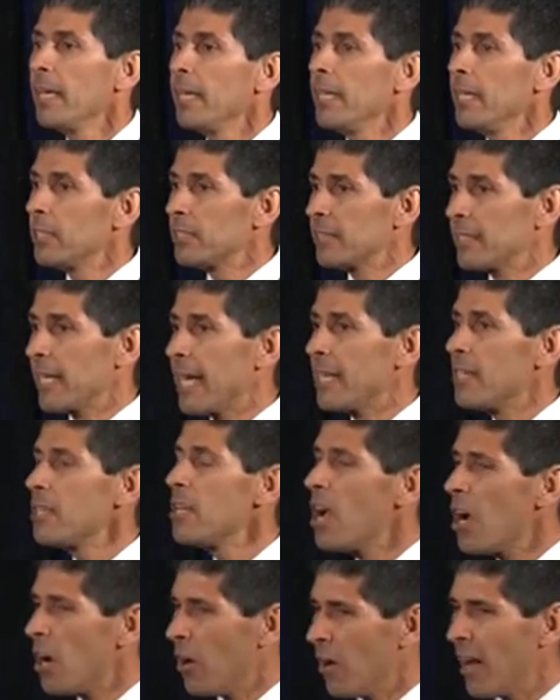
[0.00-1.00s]
he said,
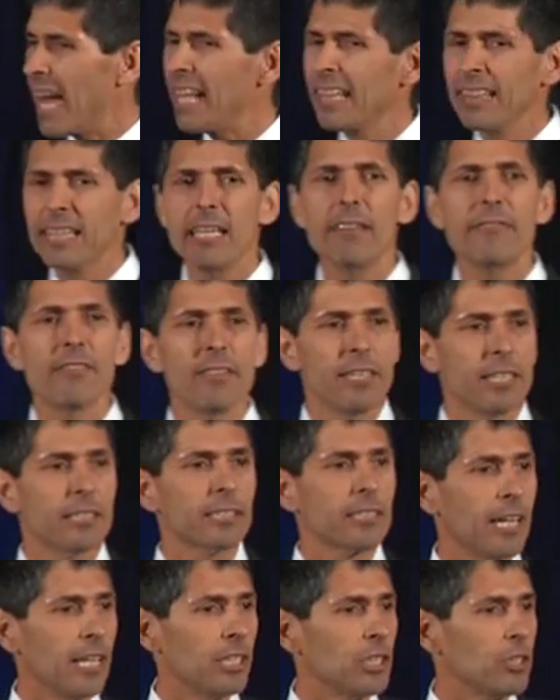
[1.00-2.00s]
no, I live in this
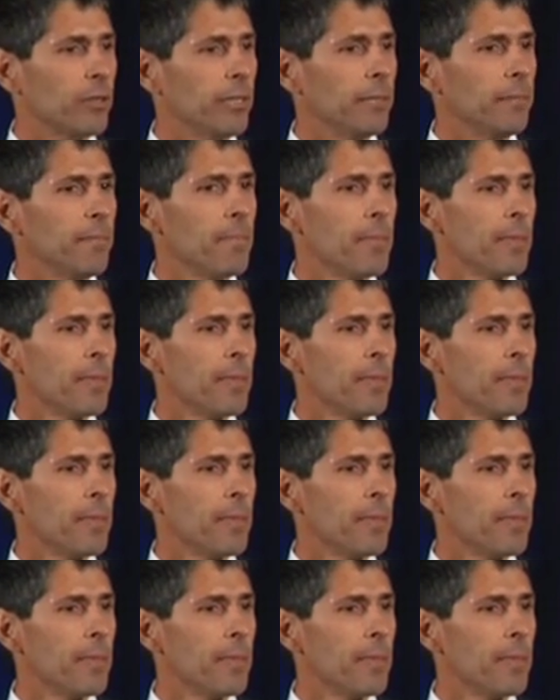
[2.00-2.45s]
country